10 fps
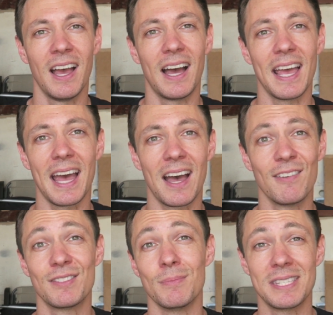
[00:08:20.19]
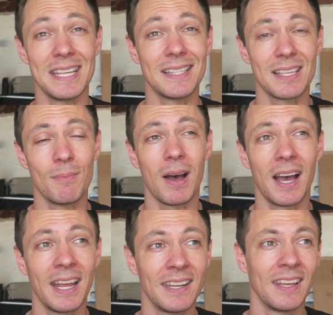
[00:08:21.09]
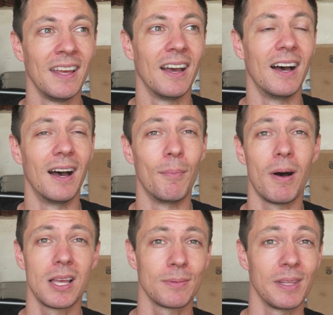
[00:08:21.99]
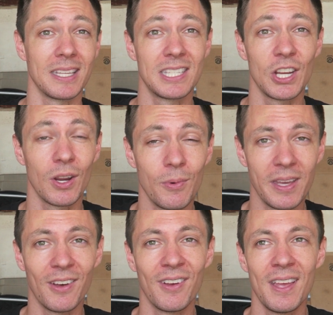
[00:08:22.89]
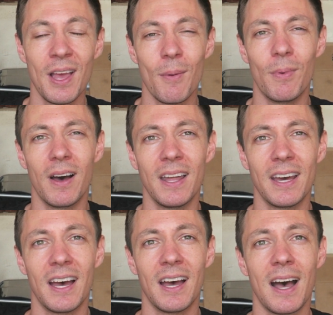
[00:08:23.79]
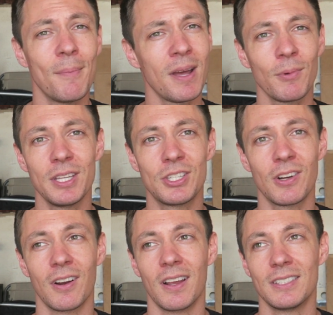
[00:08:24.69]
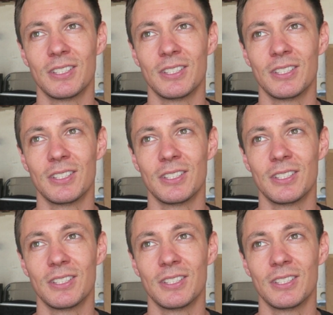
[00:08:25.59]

I have some seats in mind, possibly a steering wheel, but I'm not really sure.